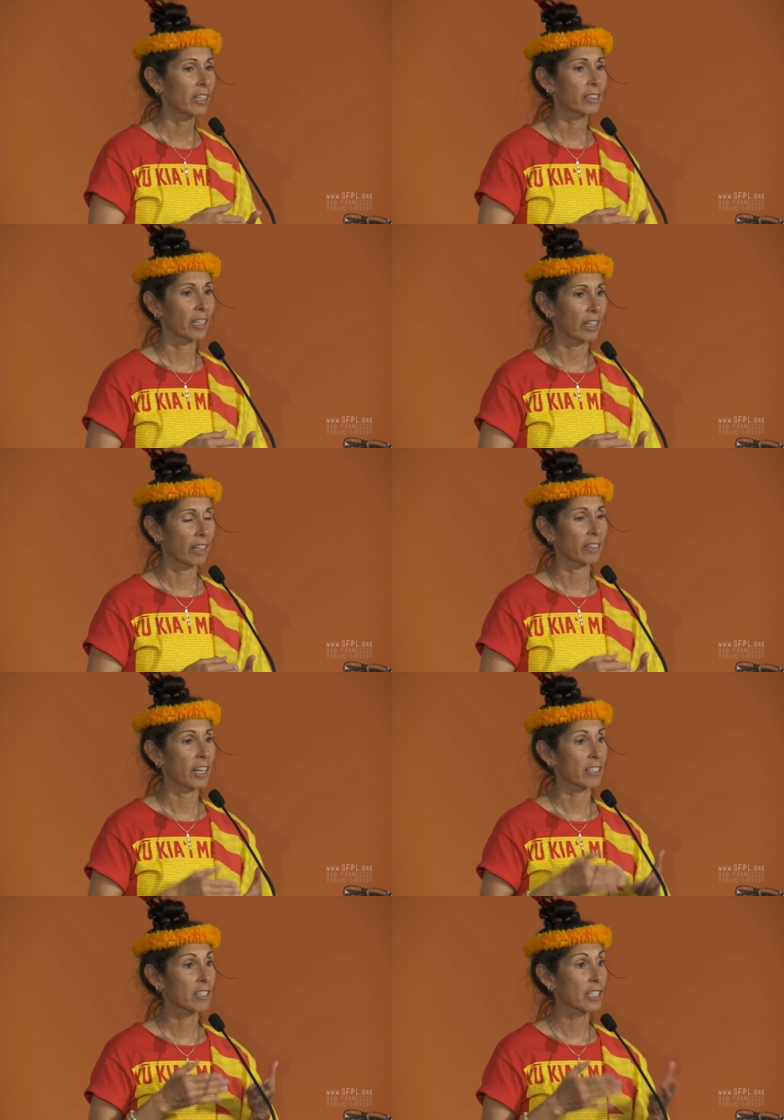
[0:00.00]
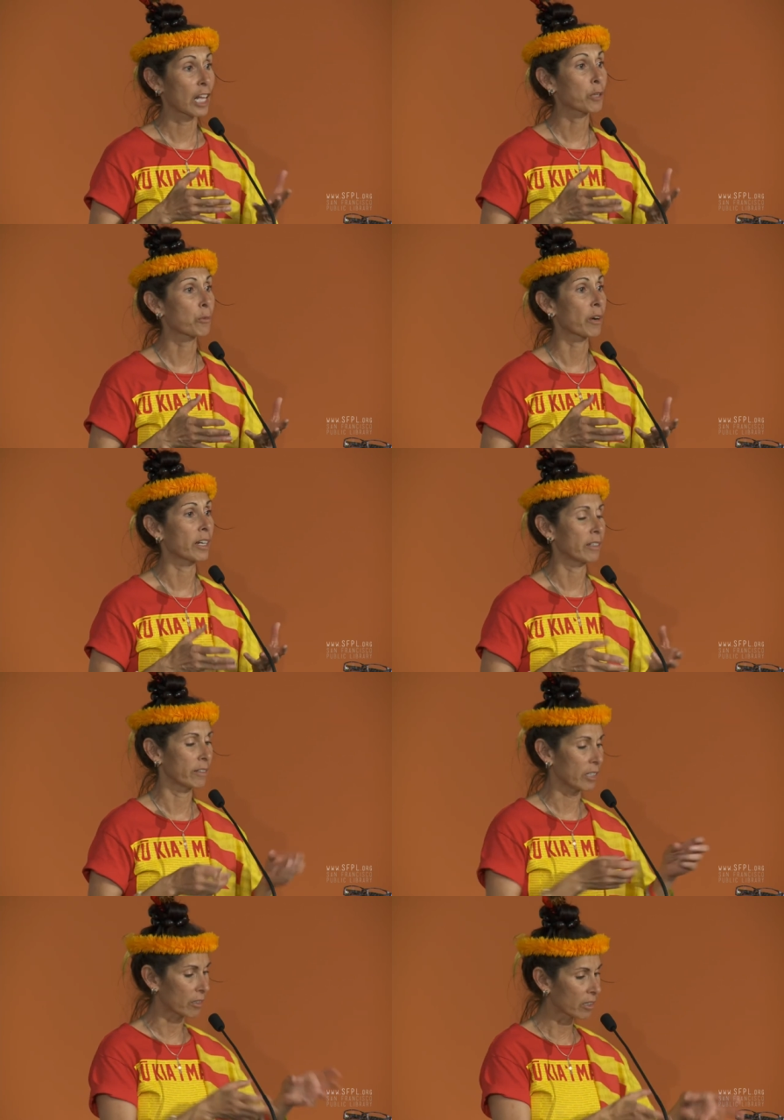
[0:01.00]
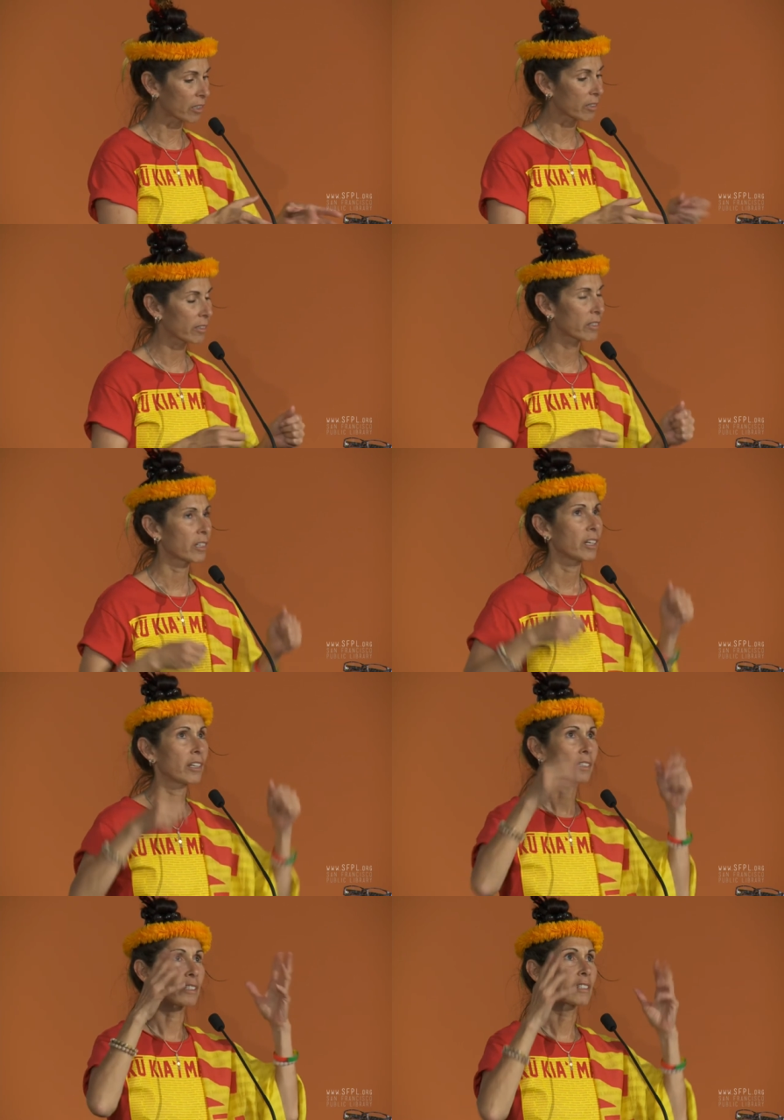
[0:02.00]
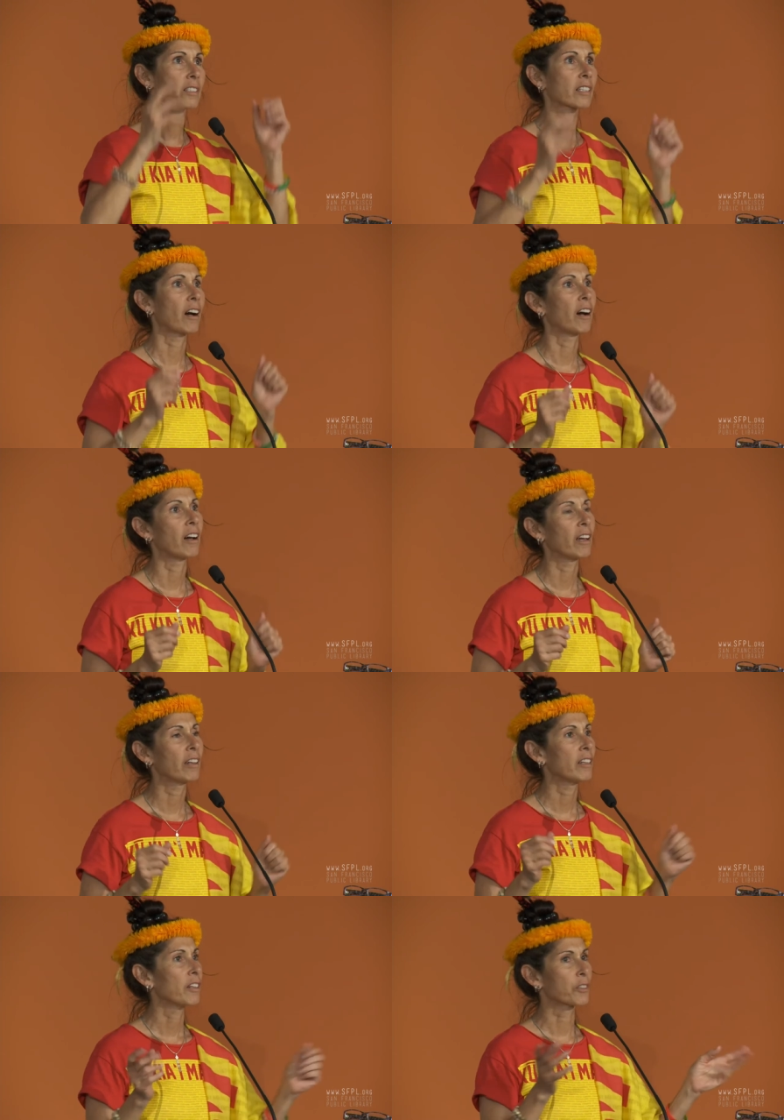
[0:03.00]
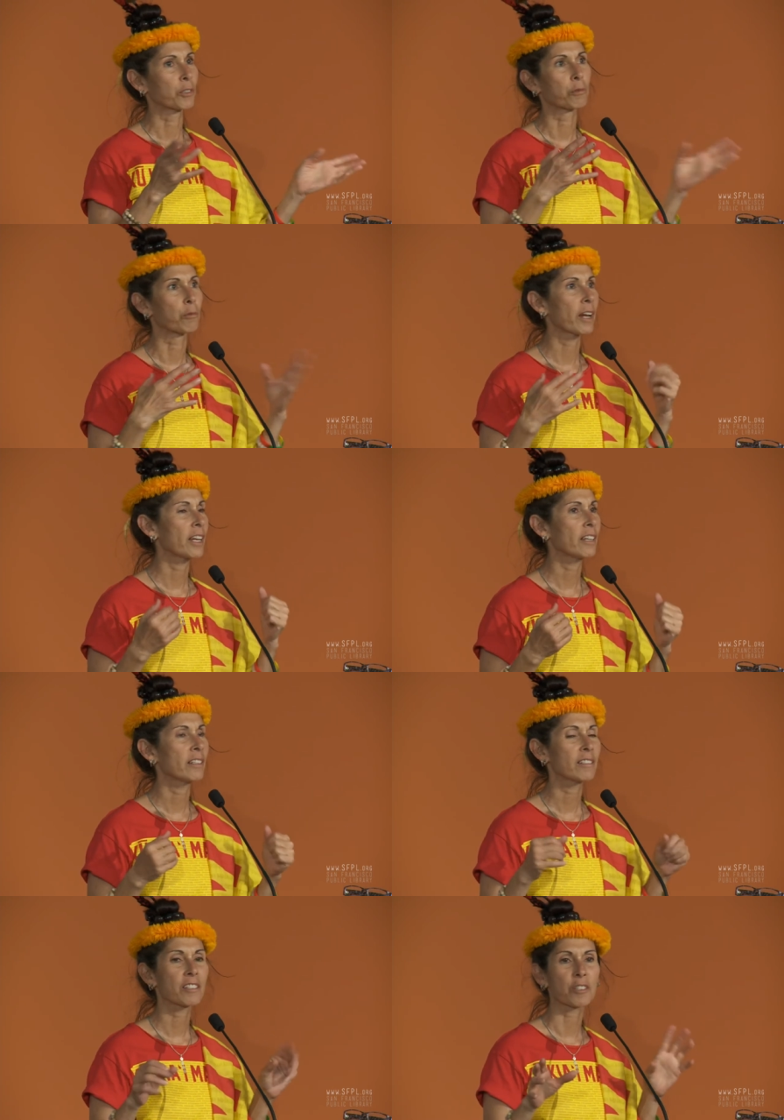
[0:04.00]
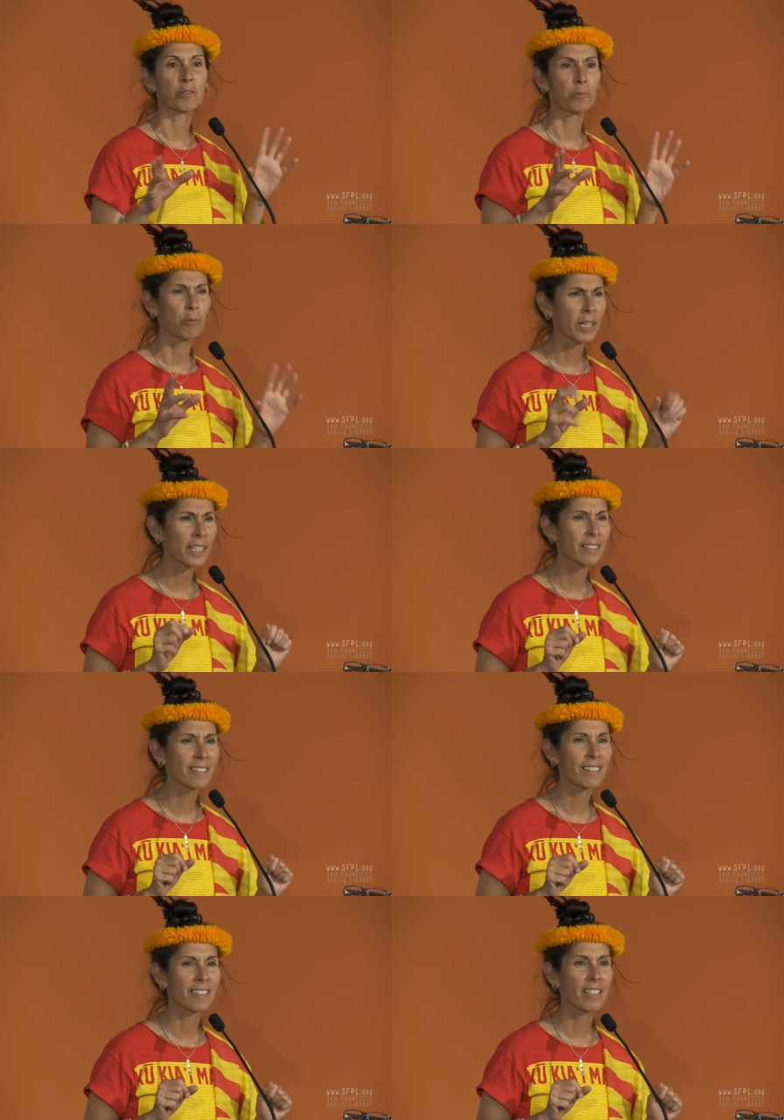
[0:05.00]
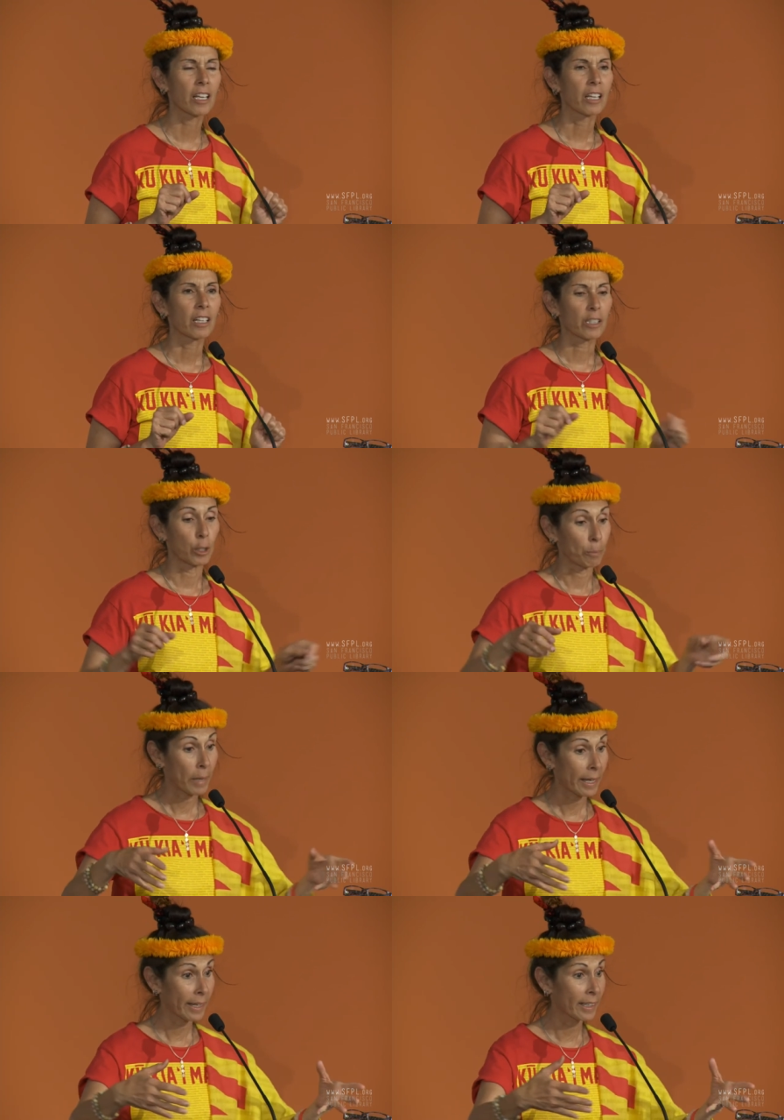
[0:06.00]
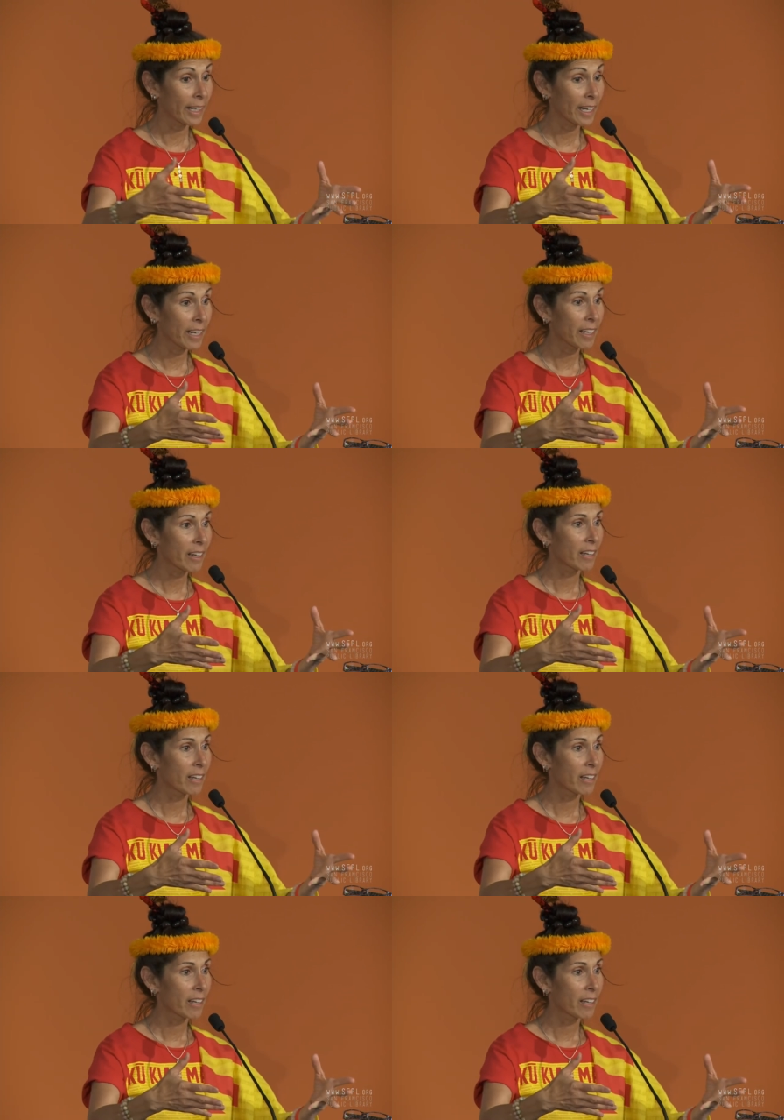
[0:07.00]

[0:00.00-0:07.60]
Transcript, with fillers: that celebrate the earth, the sky, the rains, the winds, the pele.